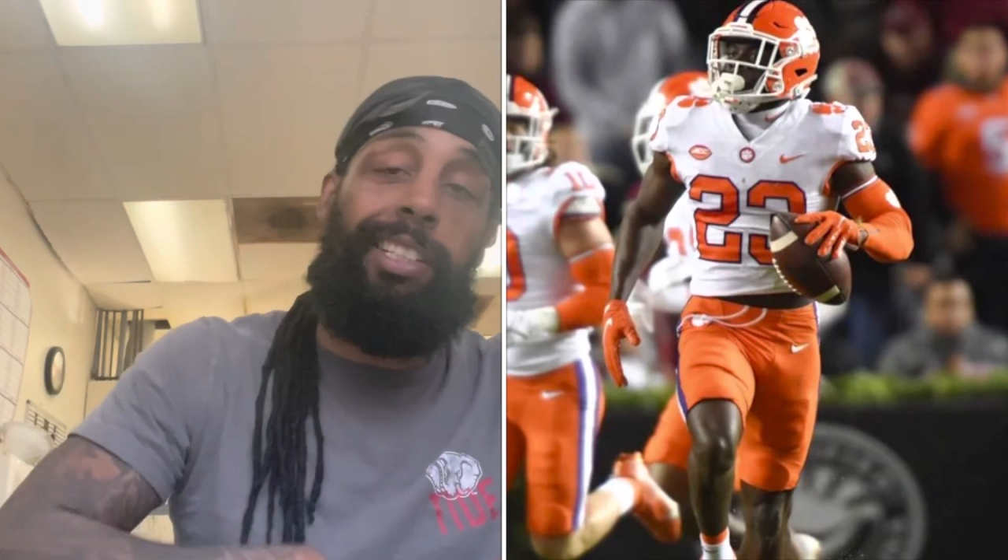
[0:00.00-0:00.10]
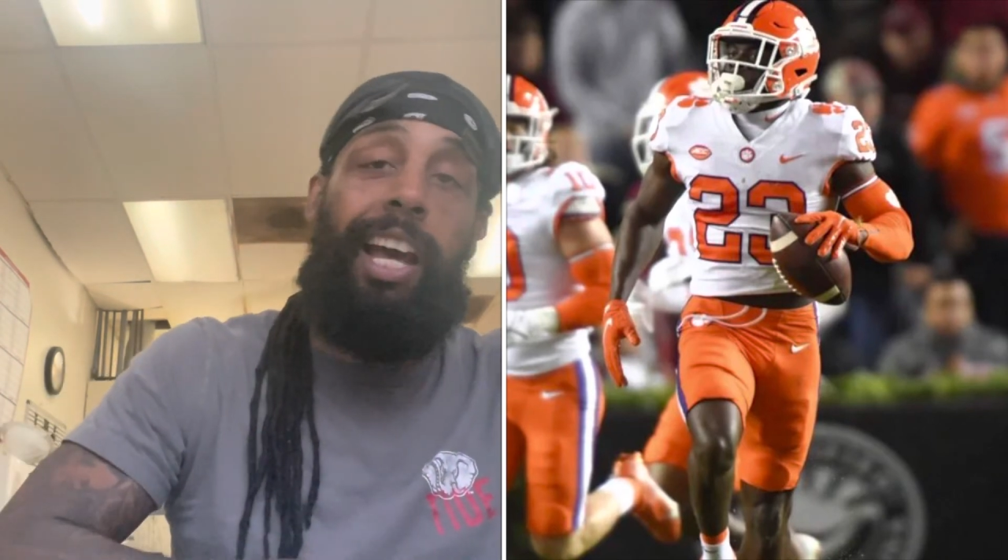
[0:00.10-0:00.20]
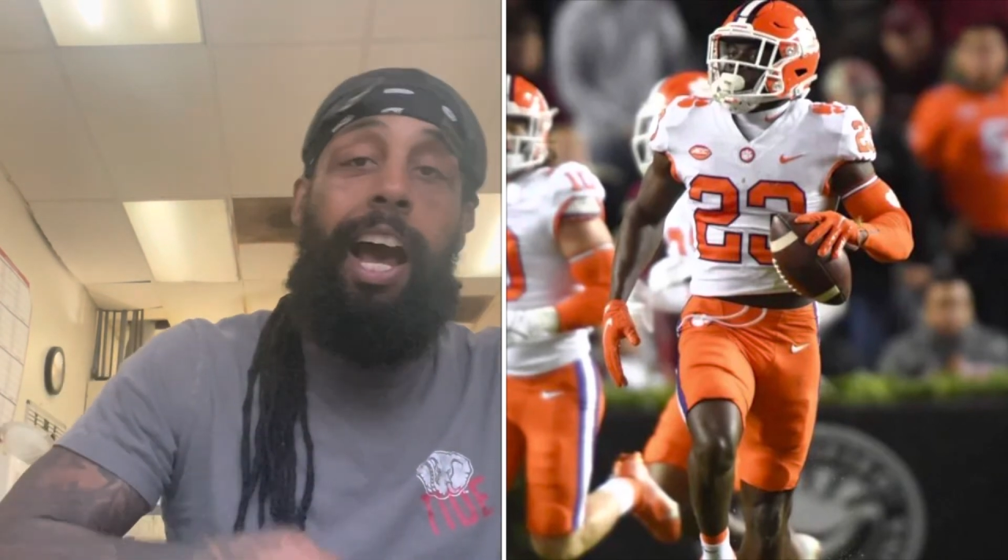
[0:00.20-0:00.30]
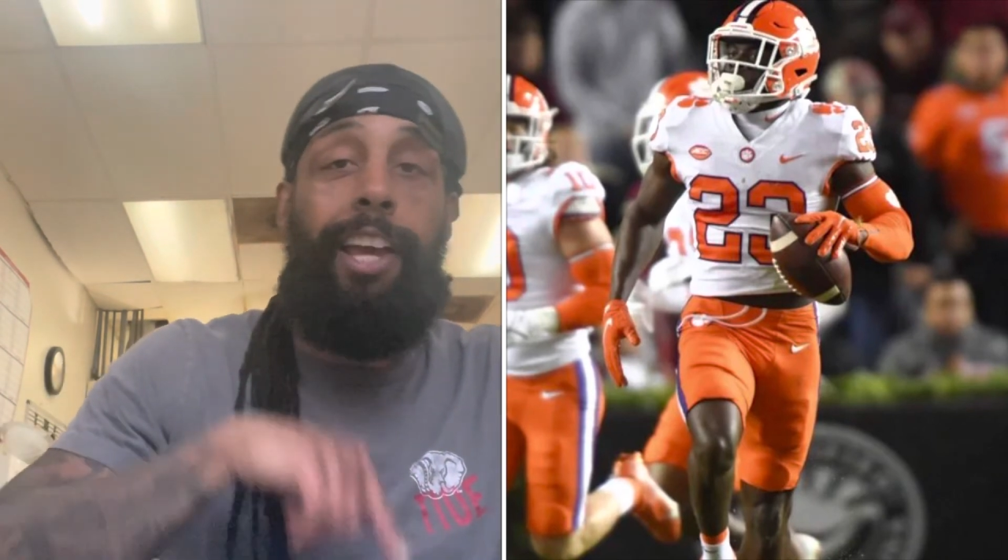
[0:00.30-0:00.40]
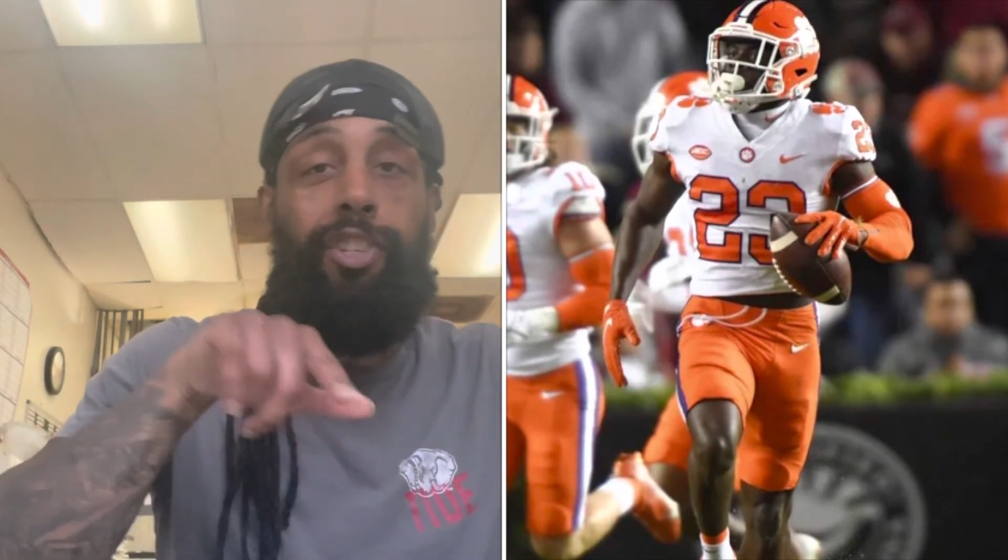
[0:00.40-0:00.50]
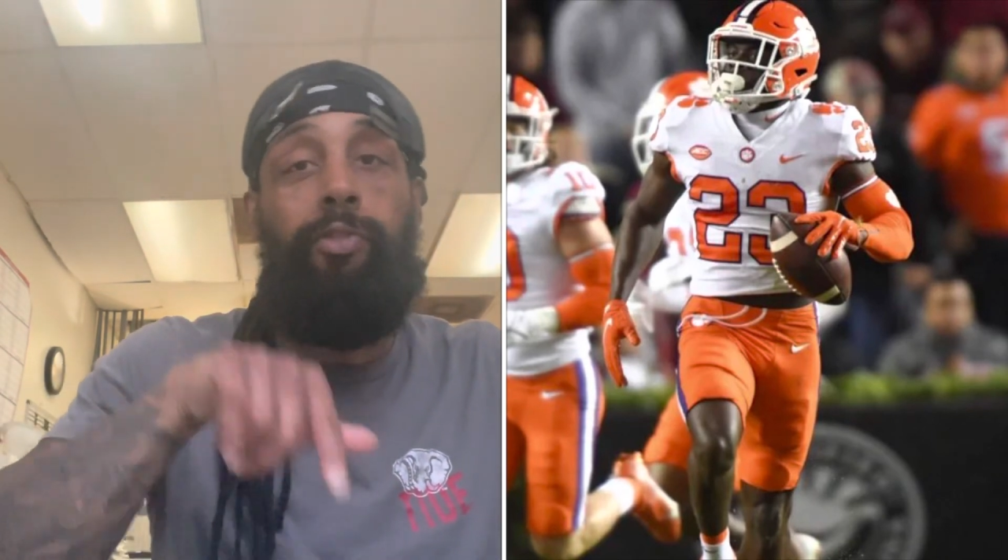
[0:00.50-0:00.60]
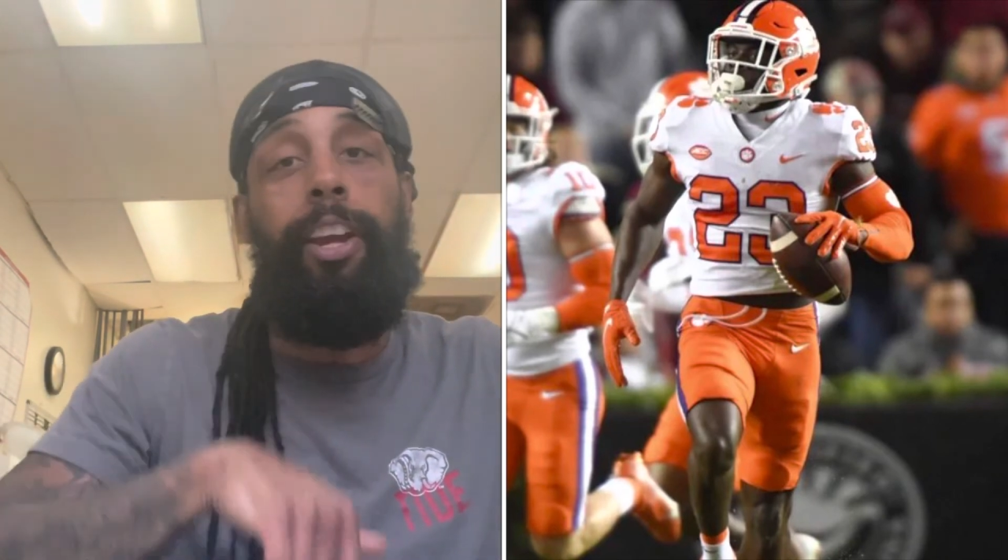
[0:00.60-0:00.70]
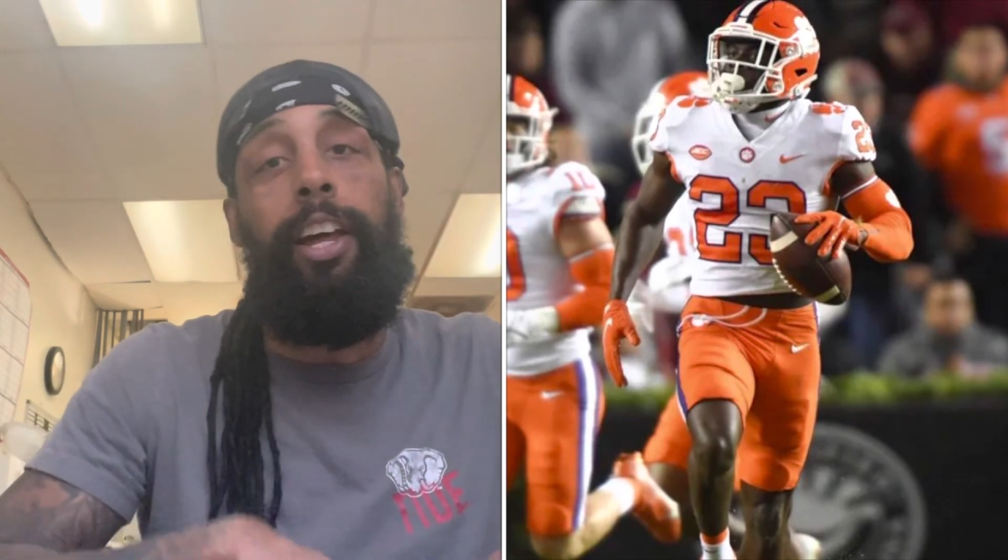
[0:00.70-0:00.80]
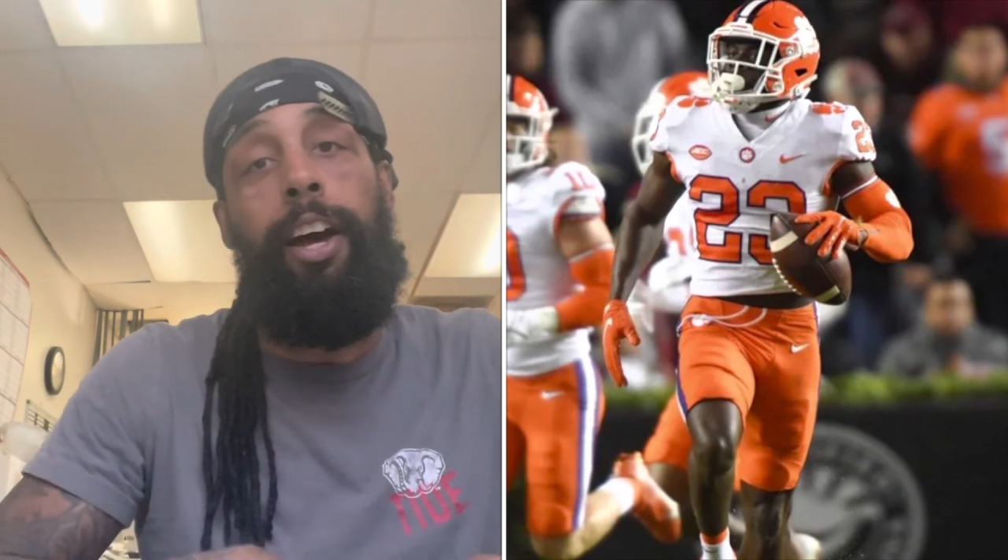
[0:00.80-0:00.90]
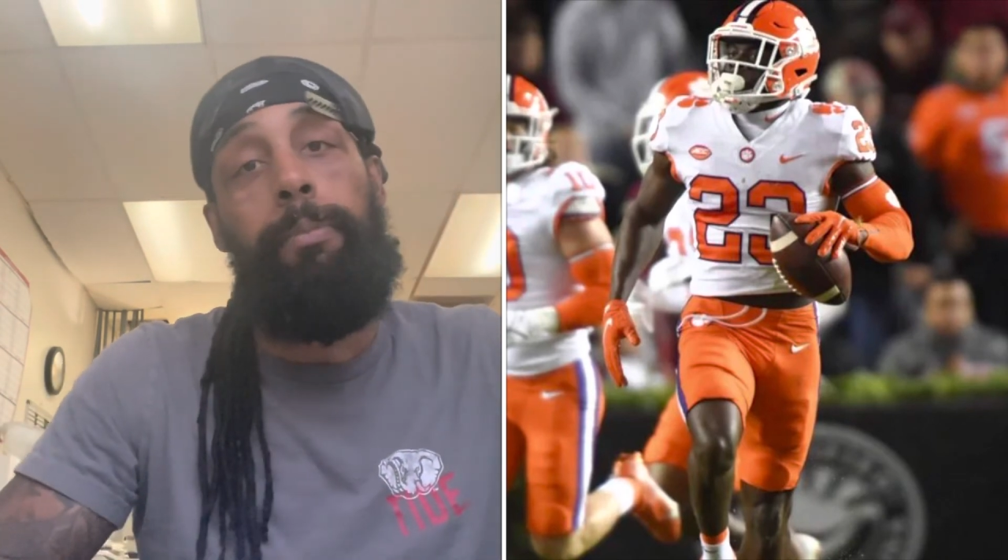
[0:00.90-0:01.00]
guy,
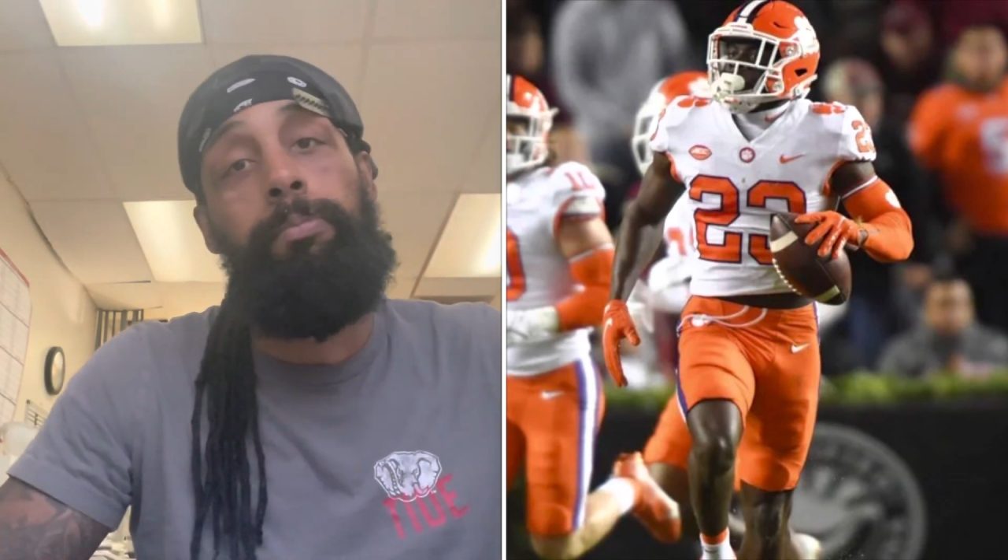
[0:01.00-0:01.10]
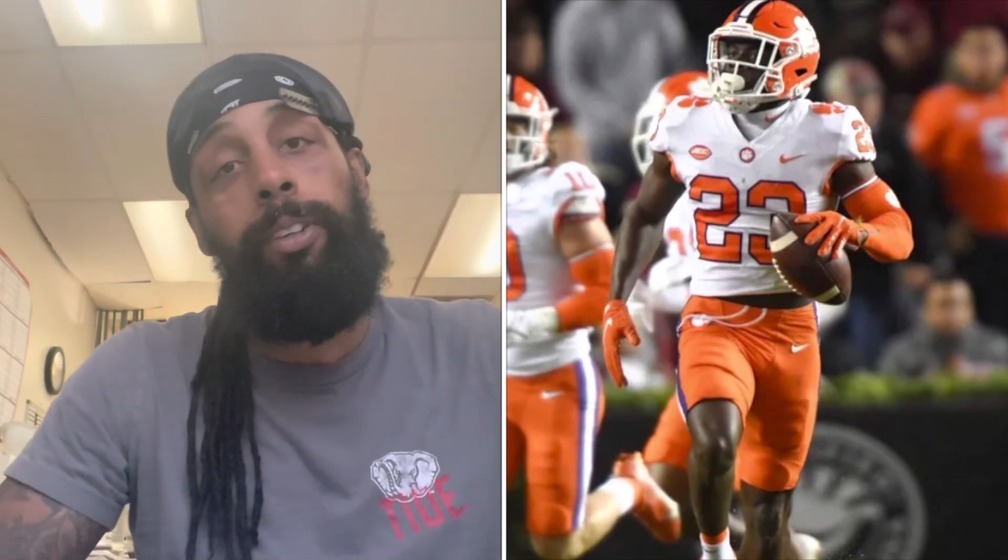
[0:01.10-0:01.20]
straight up.